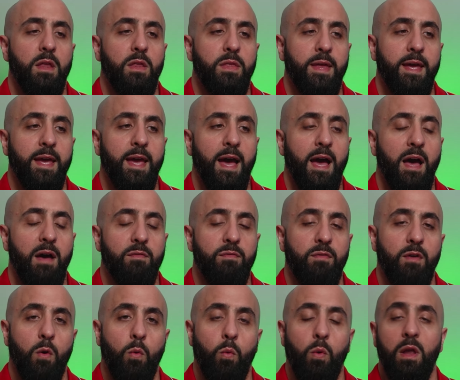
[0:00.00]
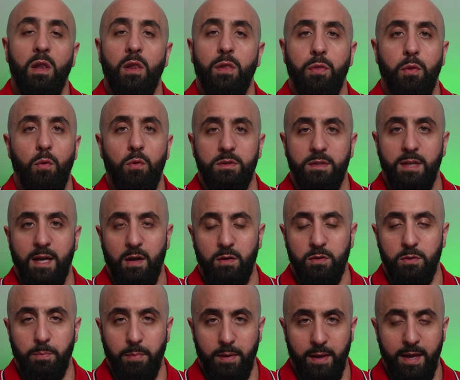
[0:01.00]
They have a
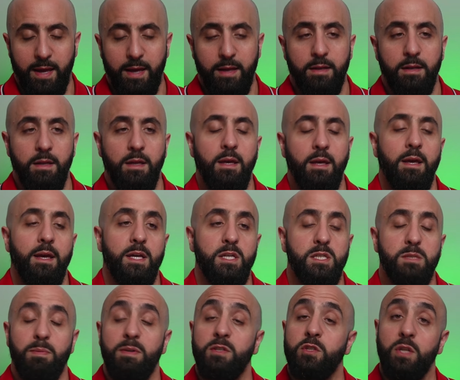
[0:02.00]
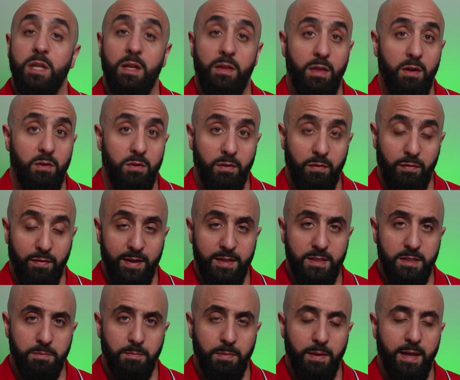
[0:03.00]
well-thought-out plan, especially their
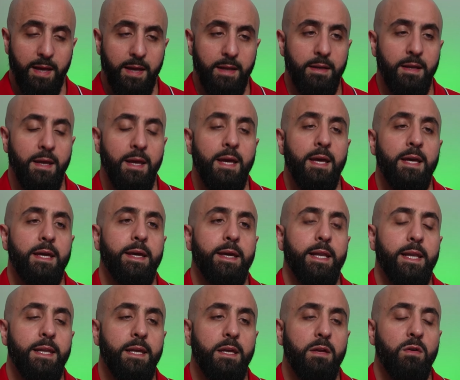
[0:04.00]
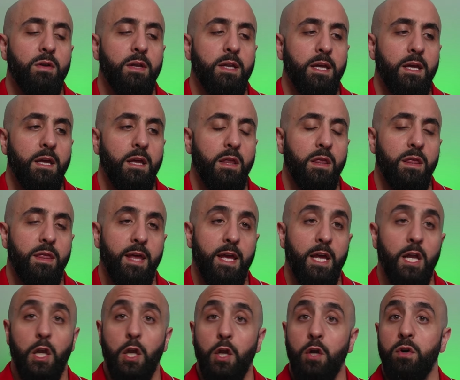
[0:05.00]
defense plan. Clearly,
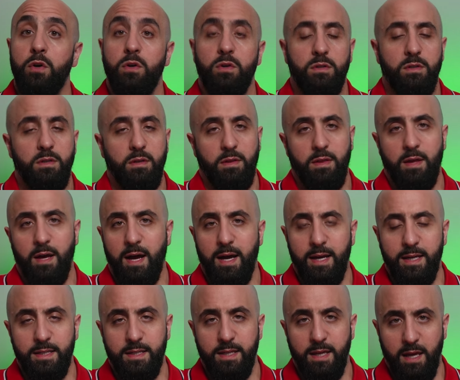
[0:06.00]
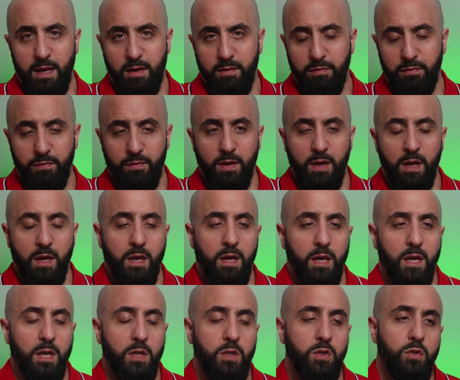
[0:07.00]
they lured the IDF
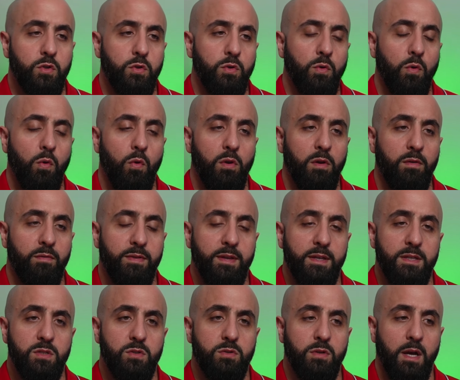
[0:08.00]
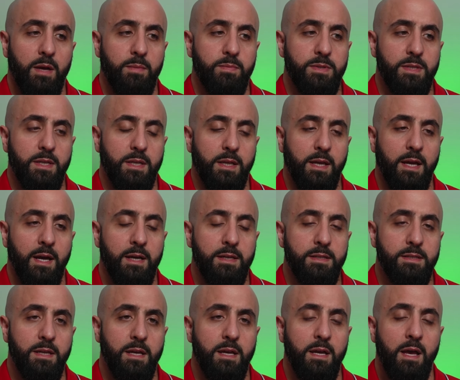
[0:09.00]
into all of these traps in
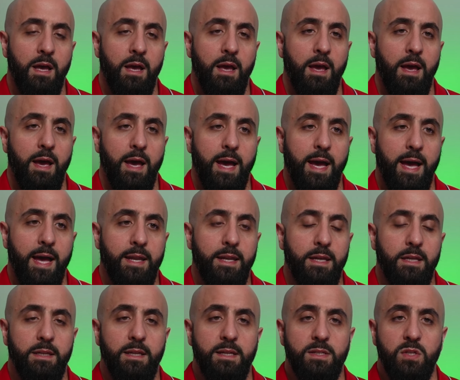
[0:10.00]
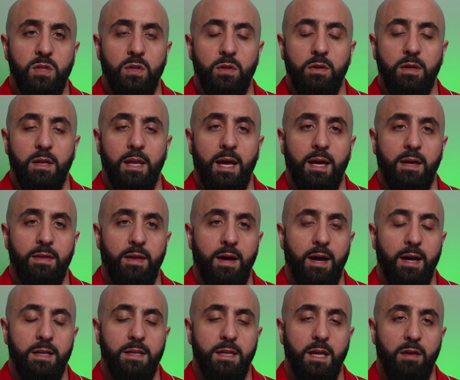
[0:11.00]
Gaza, and it doesn't look like the
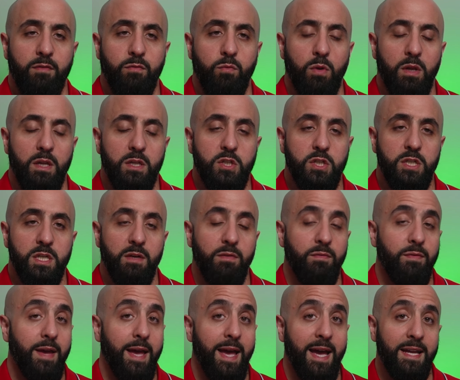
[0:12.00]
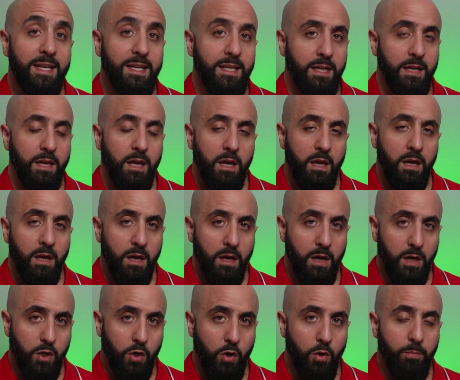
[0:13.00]
IDF will achieve any
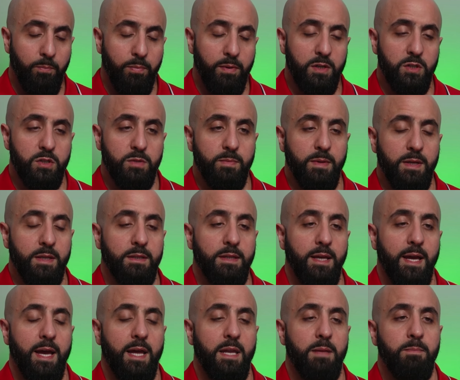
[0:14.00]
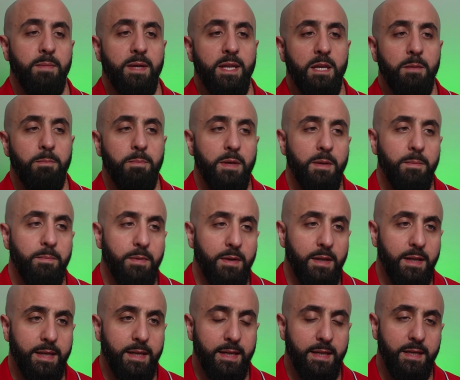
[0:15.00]
accomplishment. And many
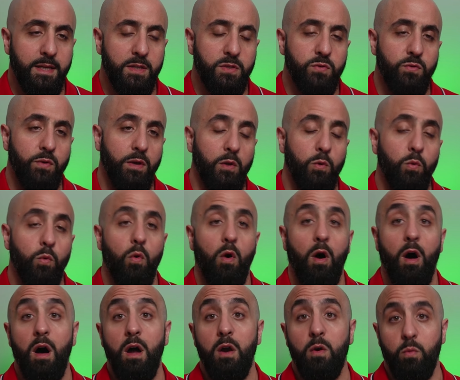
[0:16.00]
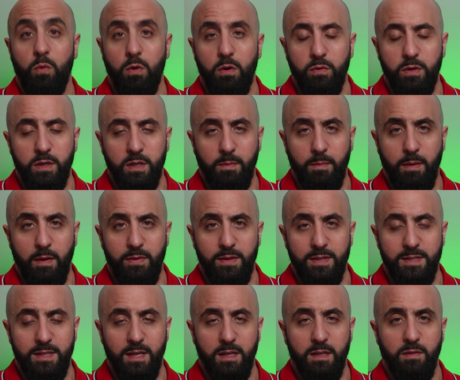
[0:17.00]
people in Israel who are worried about
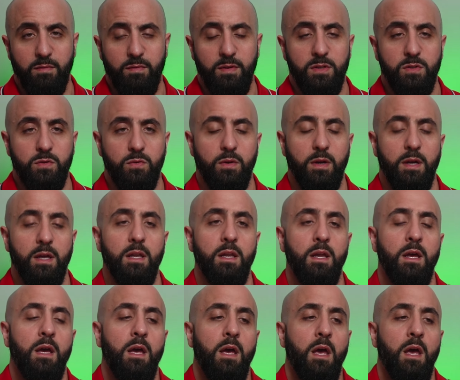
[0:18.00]
the state of Israel